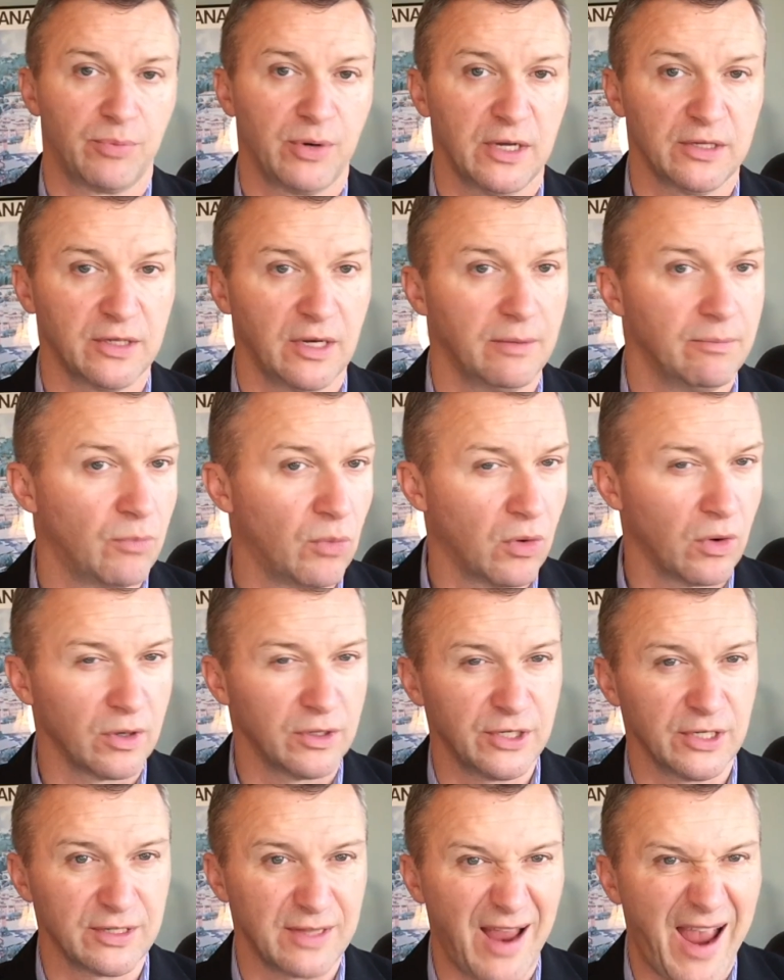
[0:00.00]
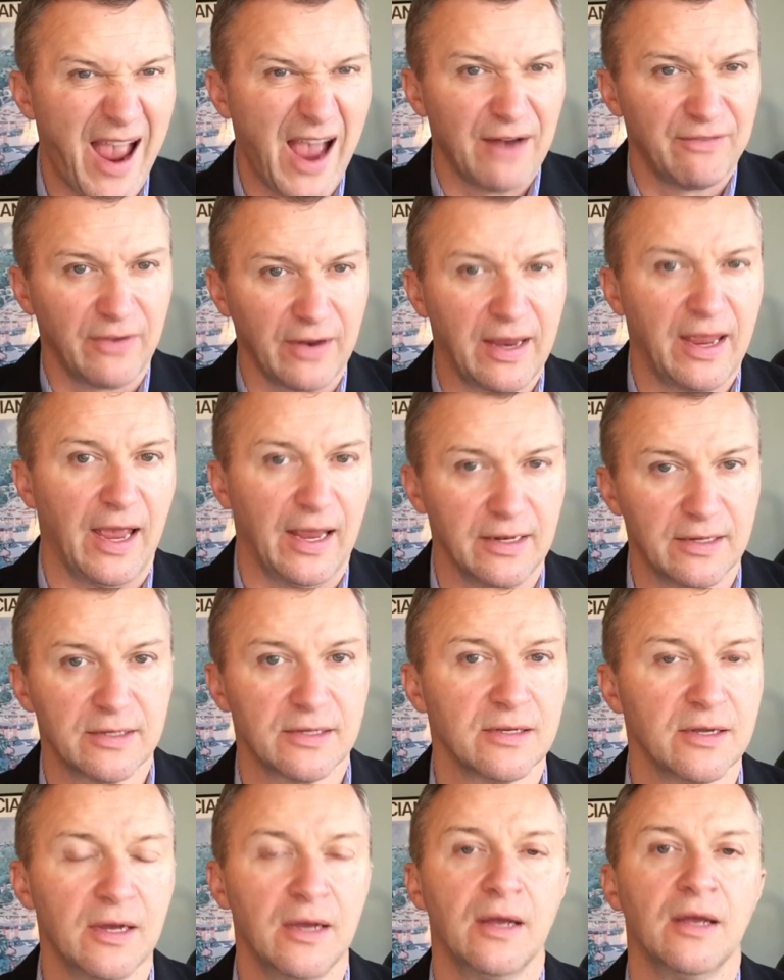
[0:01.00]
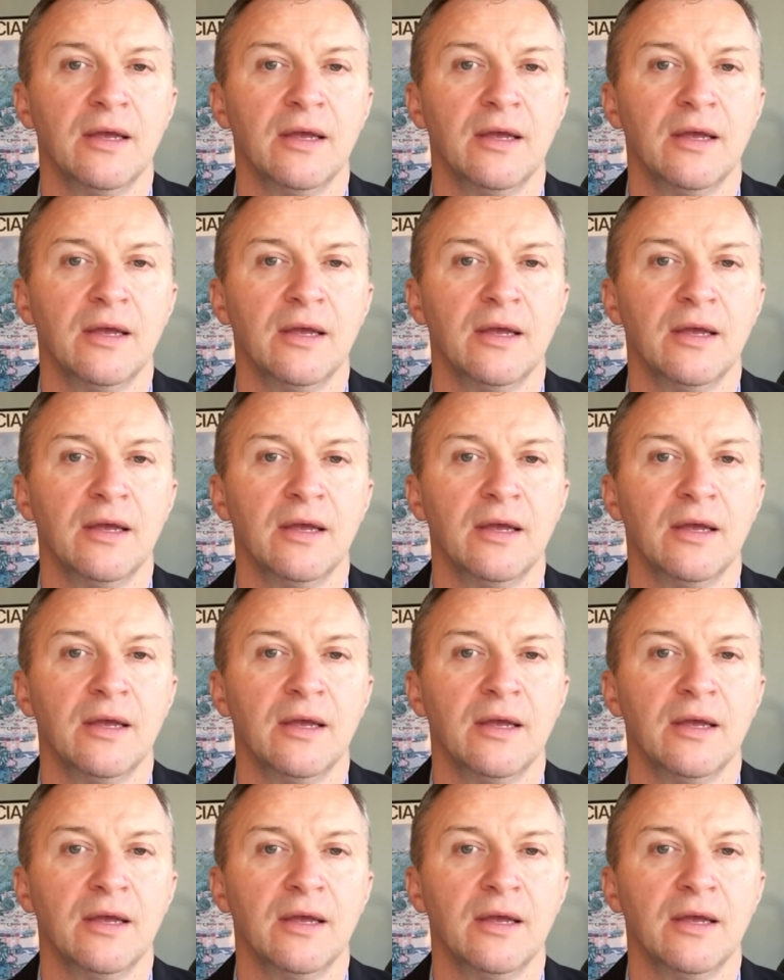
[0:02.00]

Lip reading: The president more just advocates